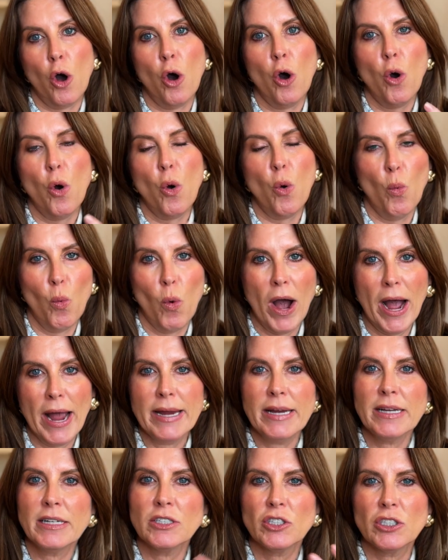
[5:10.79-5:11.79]
all
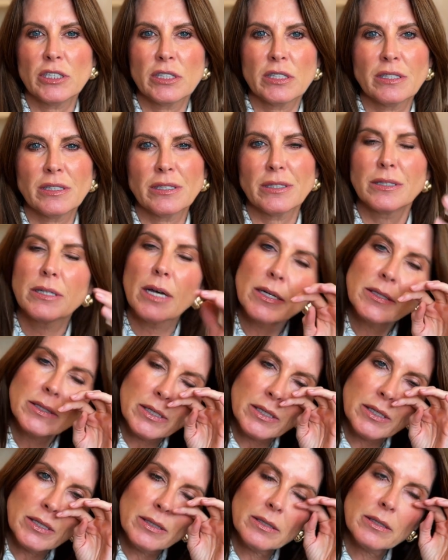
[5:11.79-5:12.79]
white, just
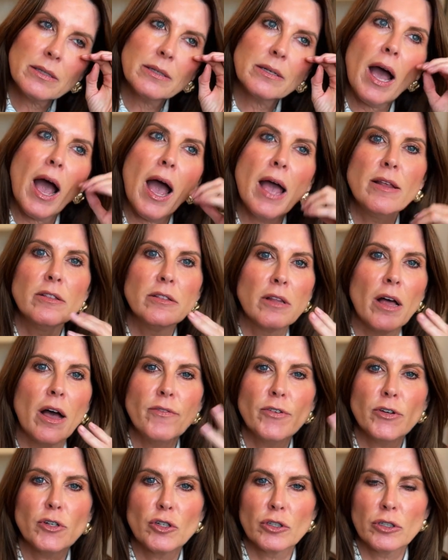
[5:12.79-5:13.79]
doesn't, I
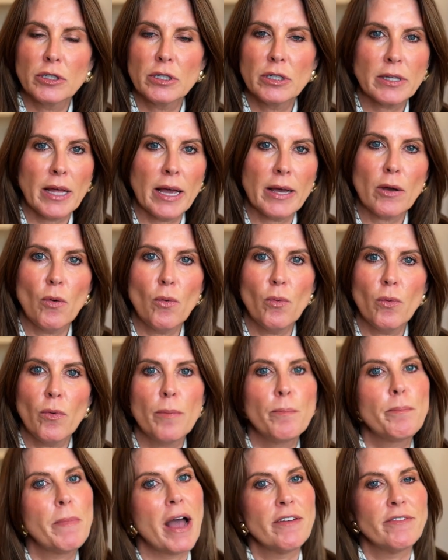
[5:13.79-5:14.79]
love a good, like
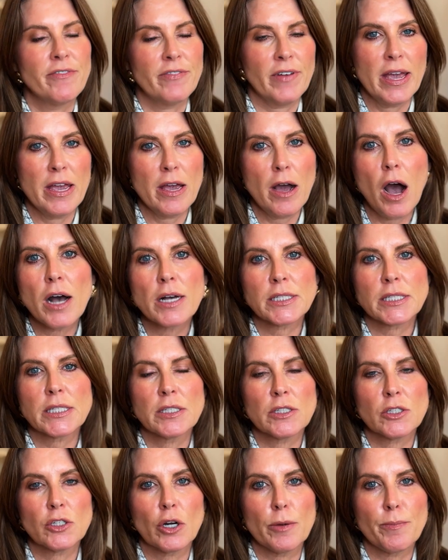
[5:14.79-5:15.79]
my
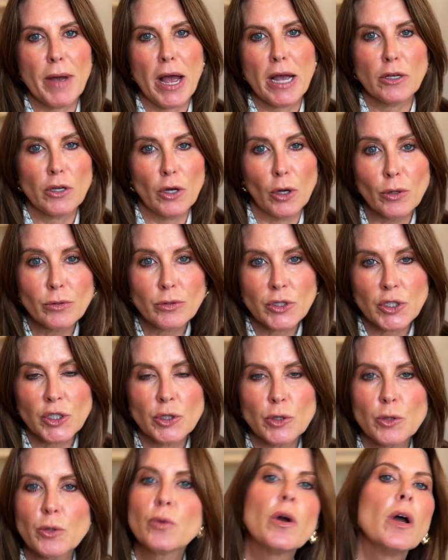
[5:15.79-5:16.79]
Vehoses are my
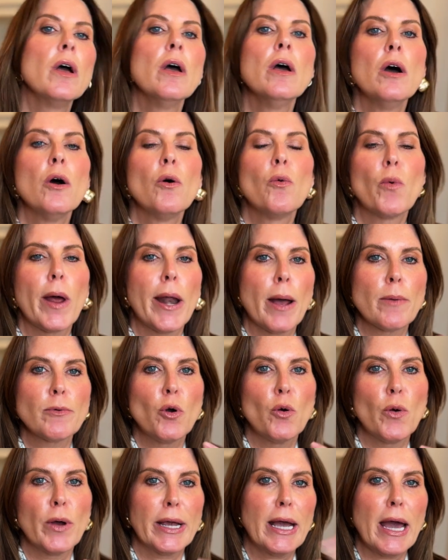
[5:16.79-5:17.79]
go-to when I'm
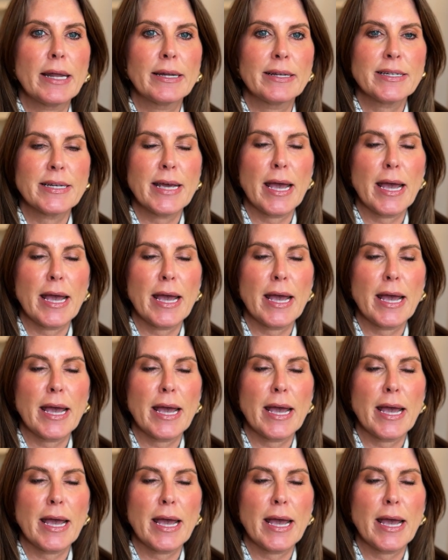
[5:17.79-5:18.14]
going out of